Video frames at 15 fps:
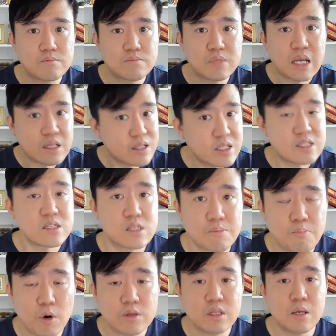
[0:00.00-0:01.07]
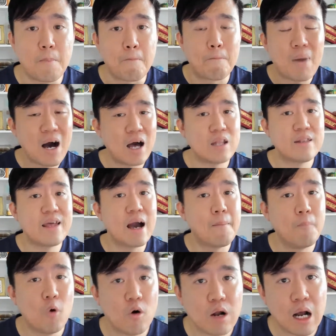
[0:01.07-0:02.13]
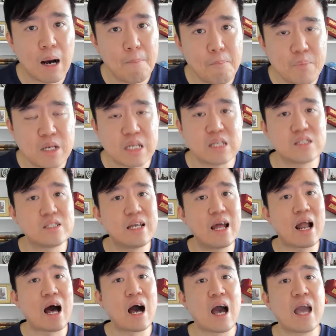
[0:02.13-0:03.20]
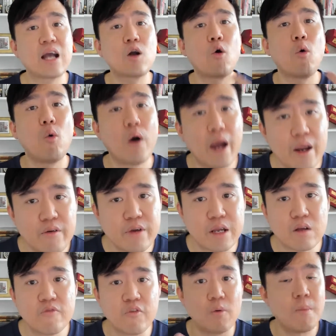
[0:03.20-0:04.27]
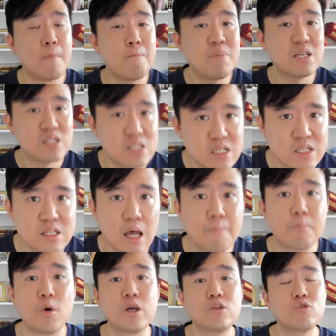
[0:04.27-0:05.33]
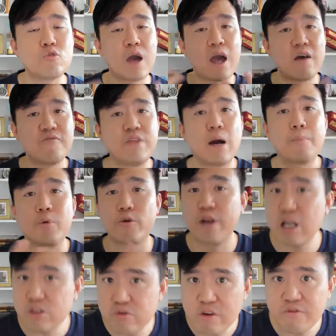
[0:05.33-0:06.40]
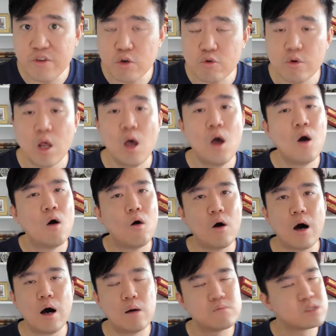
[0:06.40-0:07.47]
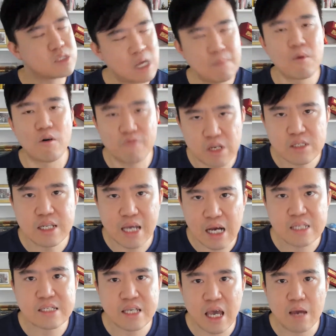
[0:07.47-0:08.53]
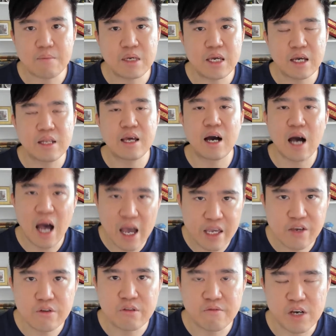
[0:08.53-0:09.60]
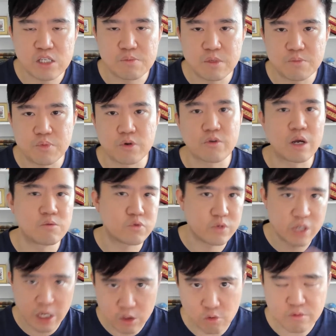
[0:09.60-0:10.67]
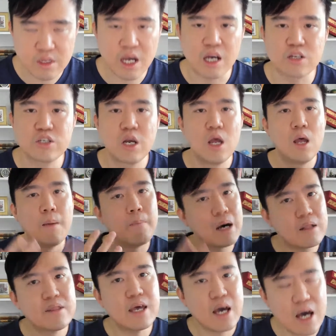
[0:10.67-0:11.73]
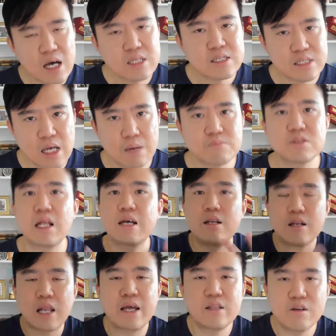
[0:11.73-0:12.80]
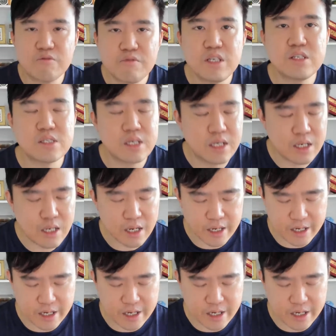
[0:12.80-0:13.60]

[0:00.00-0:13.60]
think this is important, but there are more companies that are inquiring from a business standpoint to have their products reviewed. Some obviously are scammy and they are high yield investment programs, which I don't touch. But there are some like the recent